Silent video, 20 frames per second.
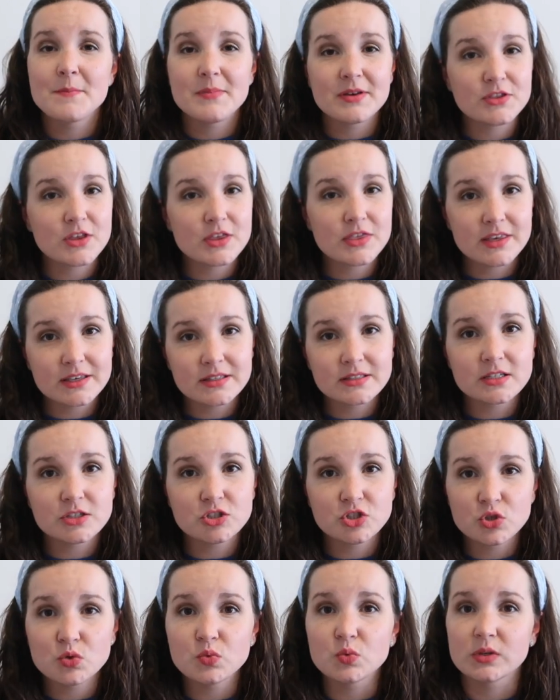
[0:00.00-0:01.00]
But the things
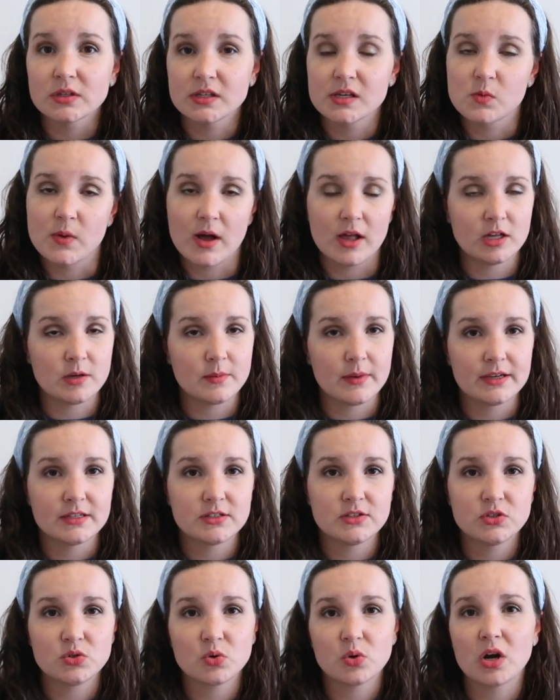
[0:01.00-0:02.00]
that do really well in my
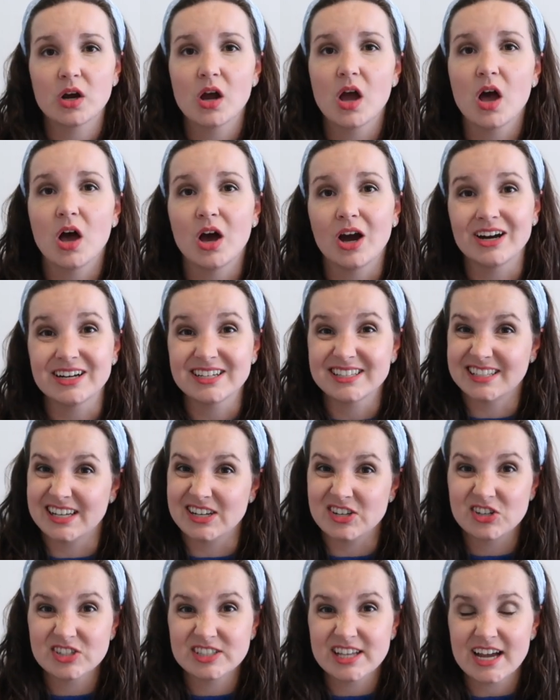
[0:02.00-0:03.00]
store are
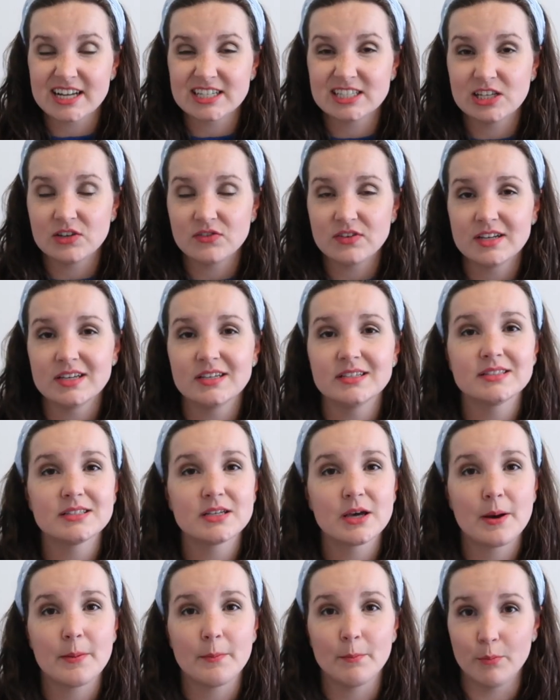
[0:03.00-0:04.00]
centers activities,
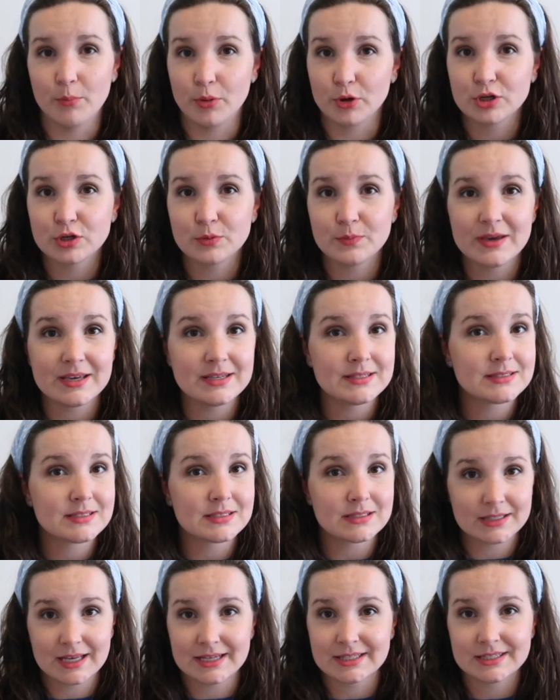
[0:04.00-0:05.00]

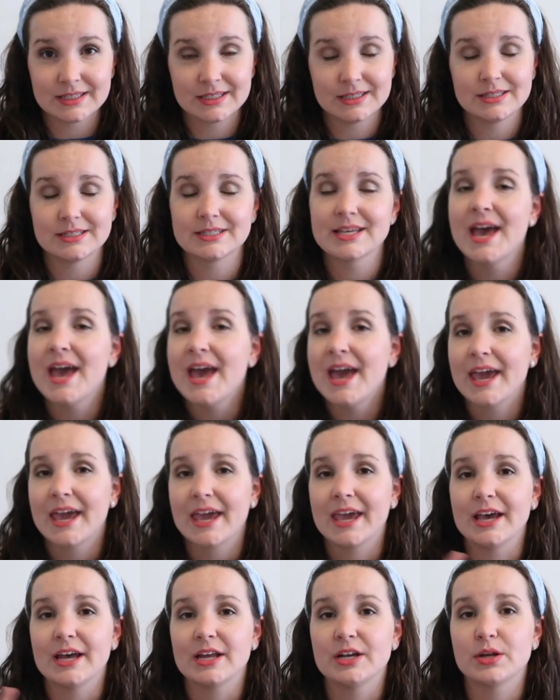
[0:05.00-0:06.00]
book-based lessons,
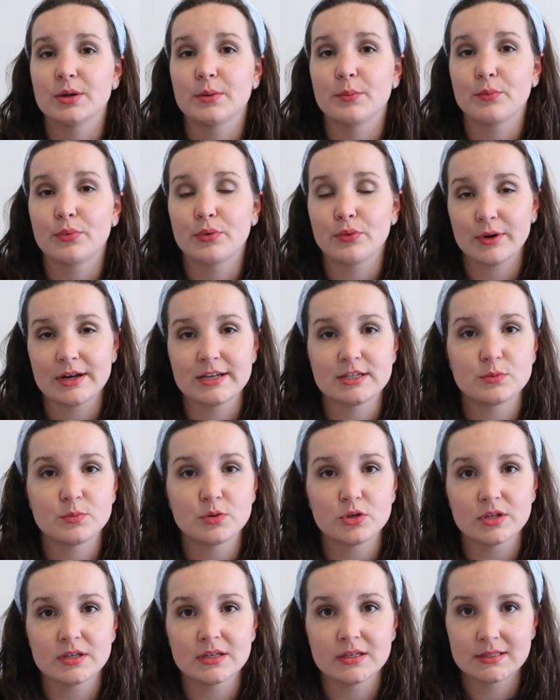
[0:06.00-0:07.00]
and
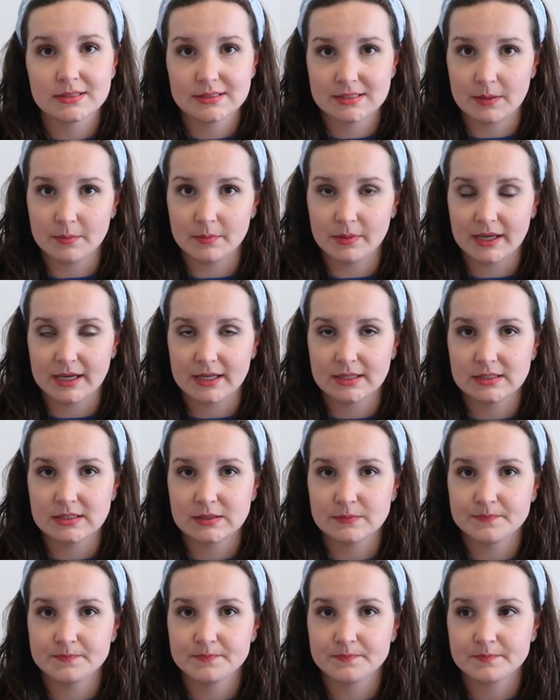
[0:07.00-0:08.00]
printable
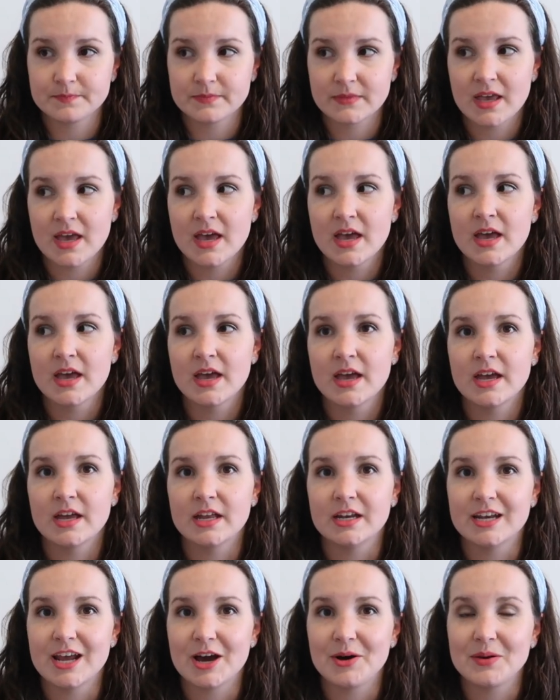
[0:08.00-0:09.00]
subplans.
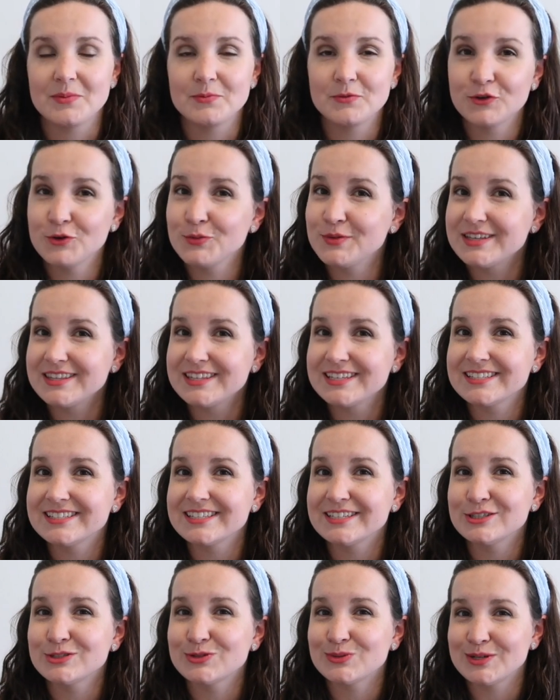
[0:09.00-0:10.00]
Now I'm filming this
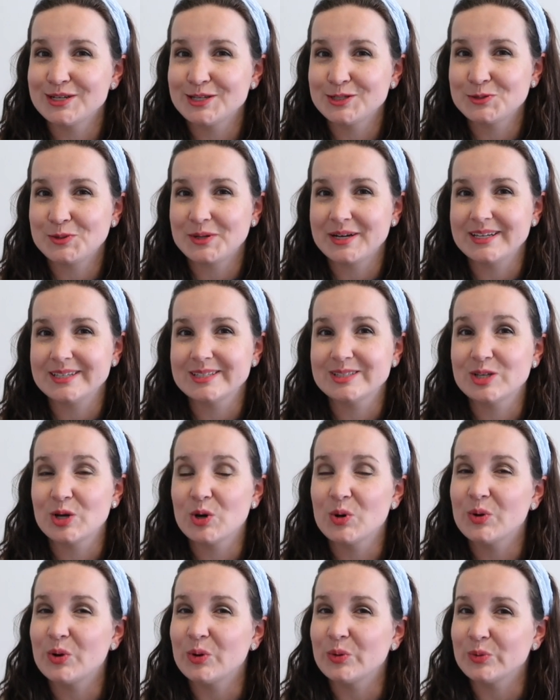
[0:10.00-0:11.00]
in 2020,
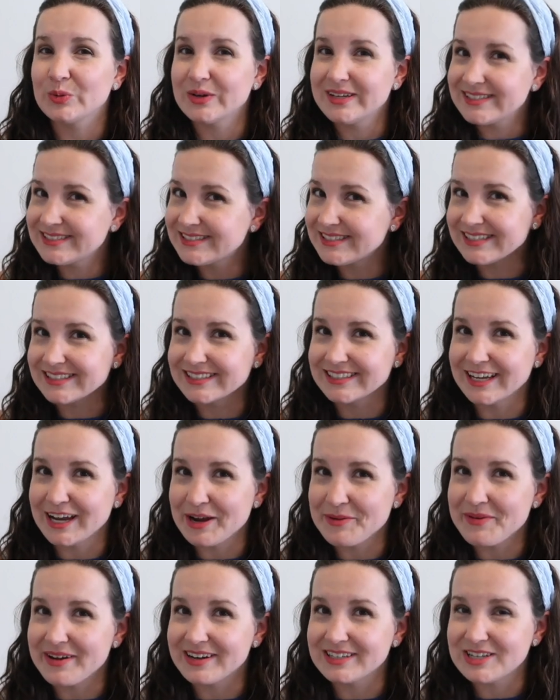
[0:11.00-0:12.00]
so
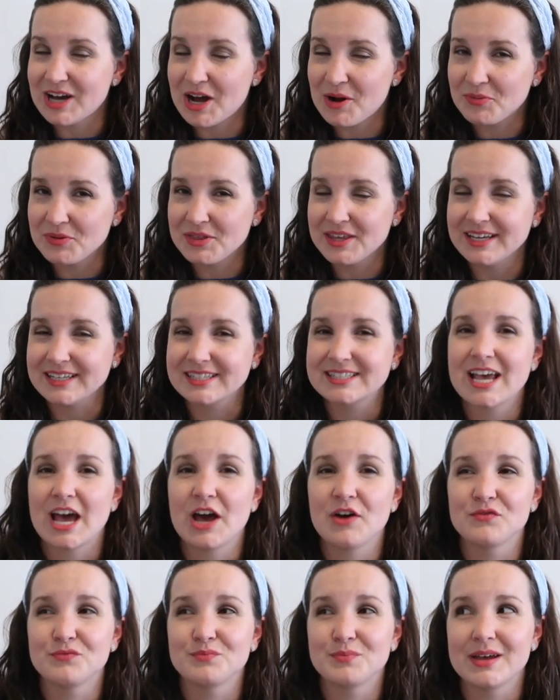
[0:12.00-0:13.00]
recently my top things
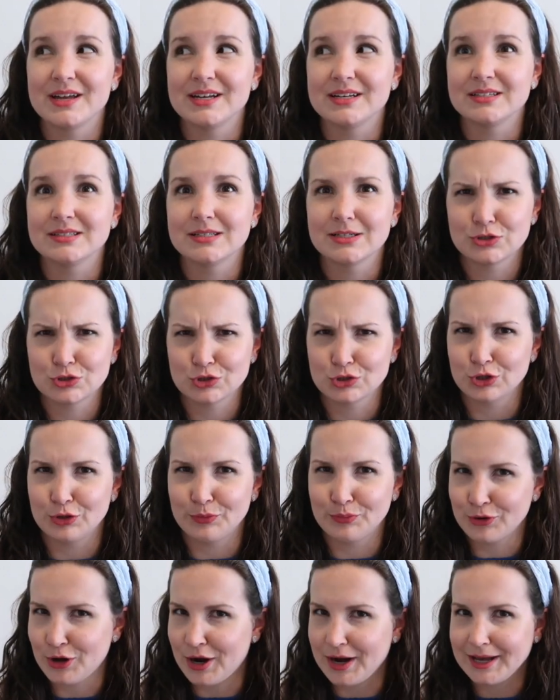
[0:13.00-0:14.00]
have been
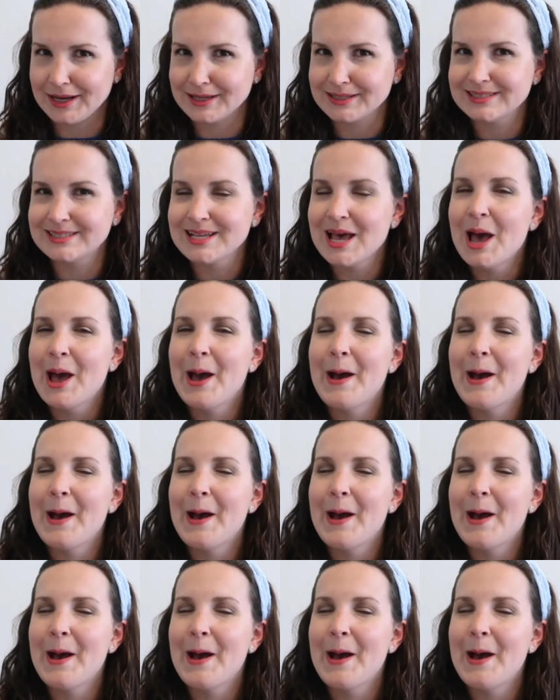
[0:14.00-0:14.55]
digital products,